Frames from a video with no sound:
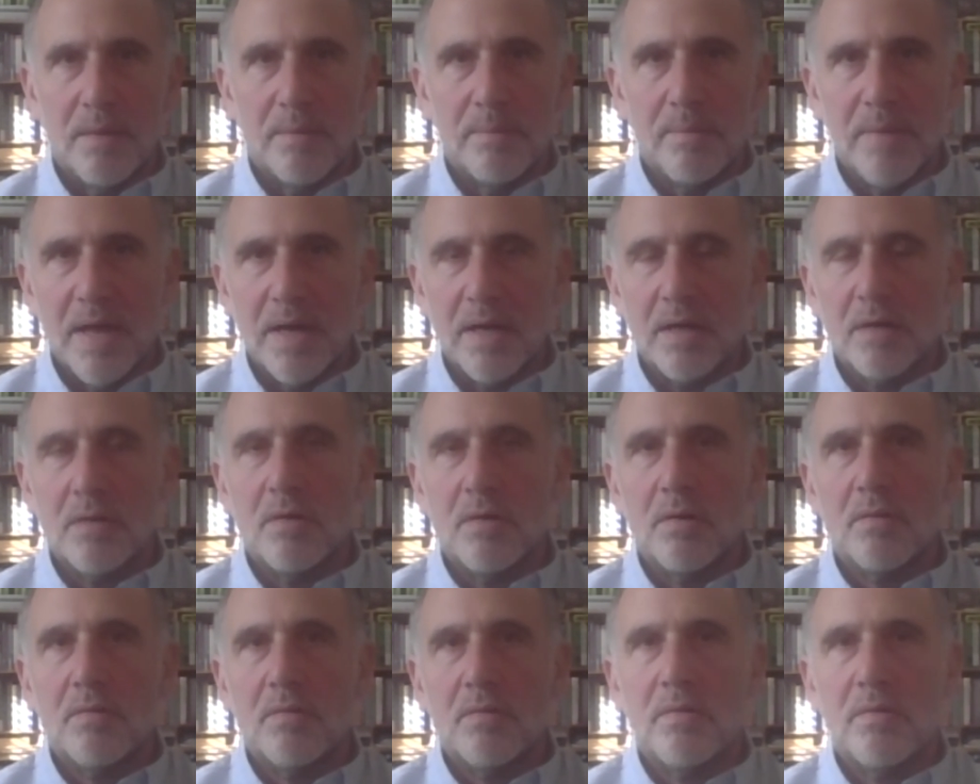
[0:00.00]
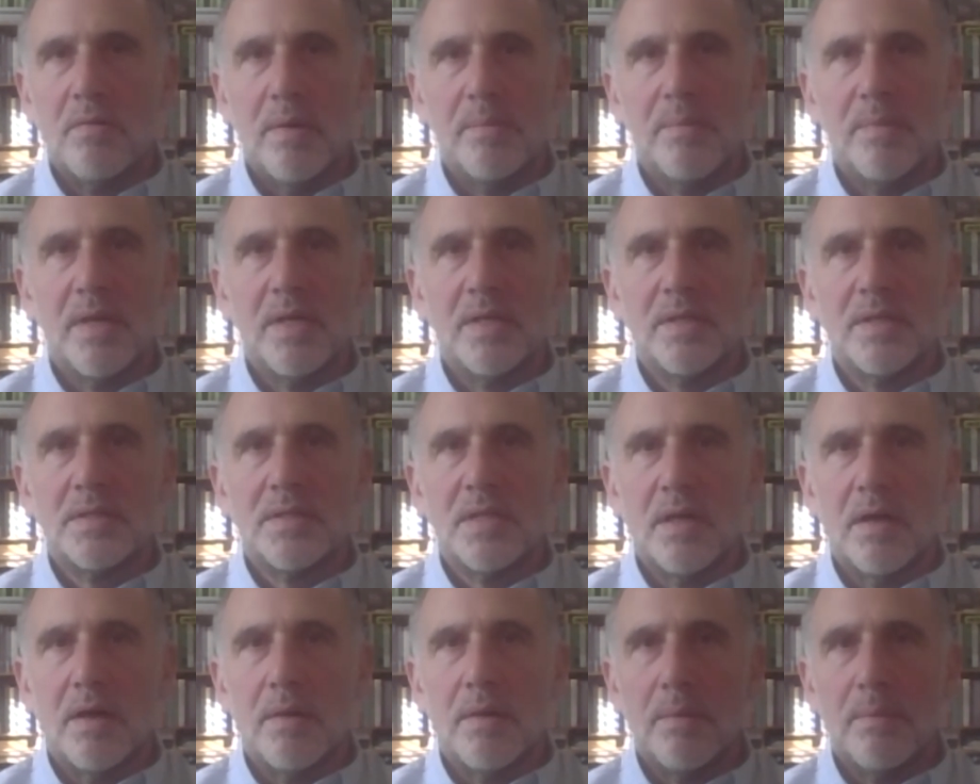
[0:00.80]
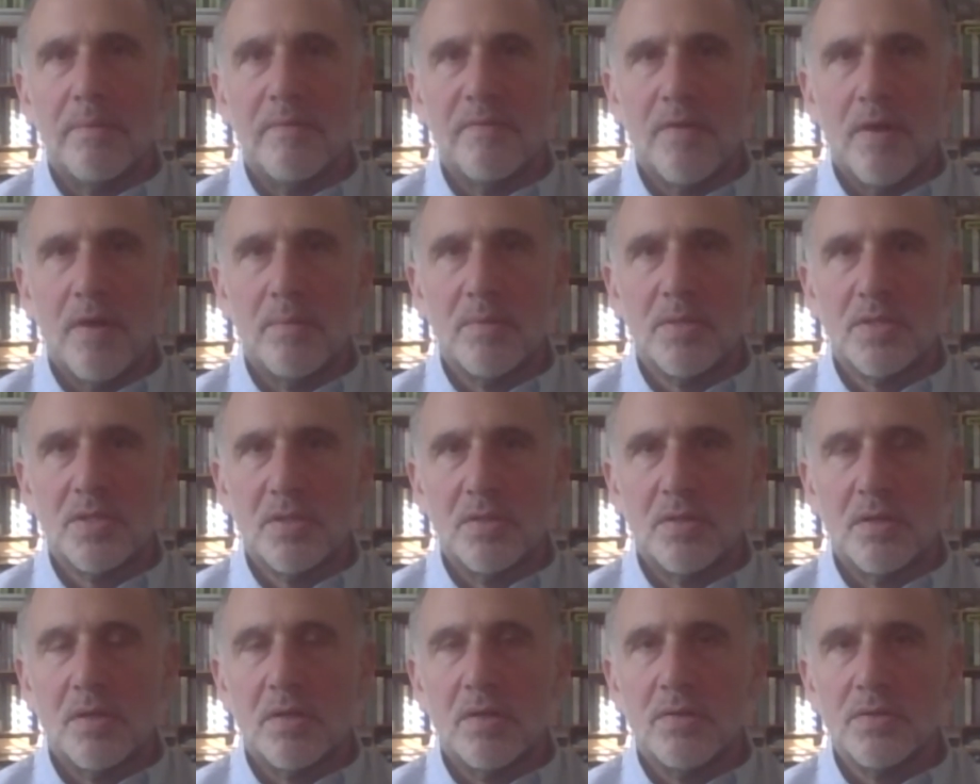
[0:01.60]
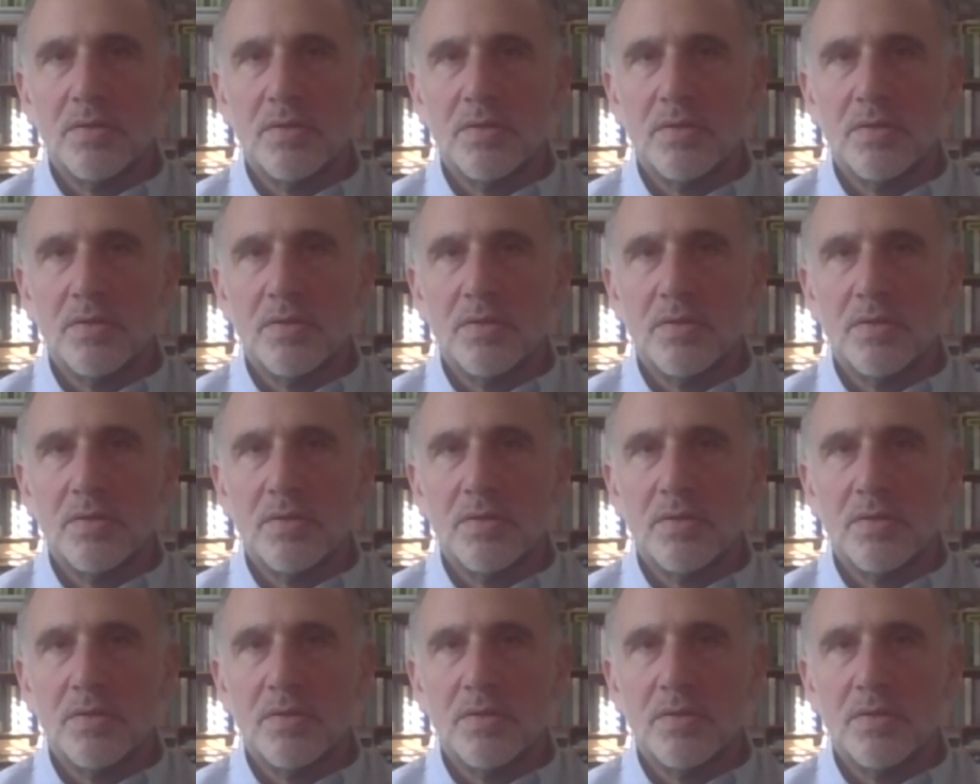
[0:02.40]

medical equipment, pharmaceutical,